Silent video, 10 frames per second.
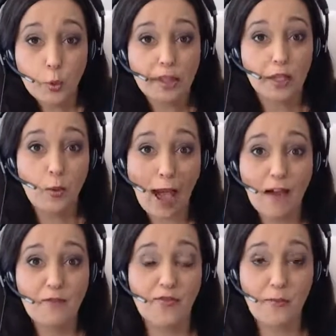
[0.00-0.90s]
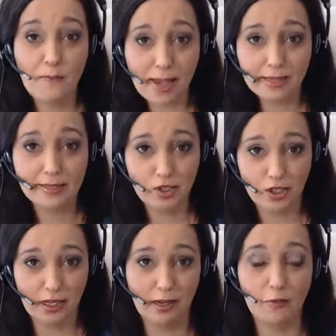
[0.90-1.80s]
that you have the
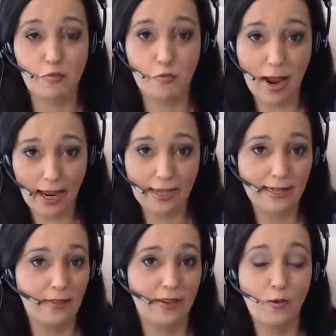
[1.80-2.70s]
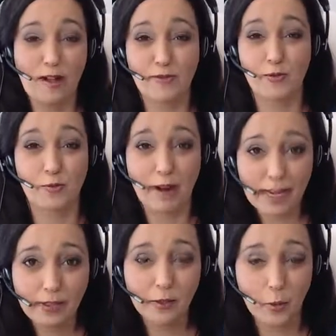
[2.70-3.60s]
messaging right and that you have the
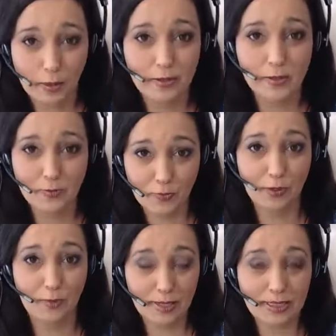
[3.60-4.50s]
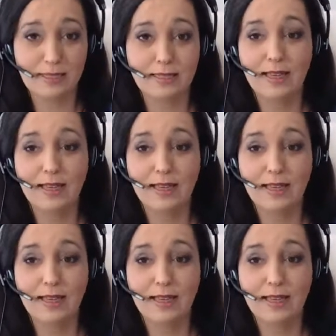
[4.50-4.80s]
right quiz for your business.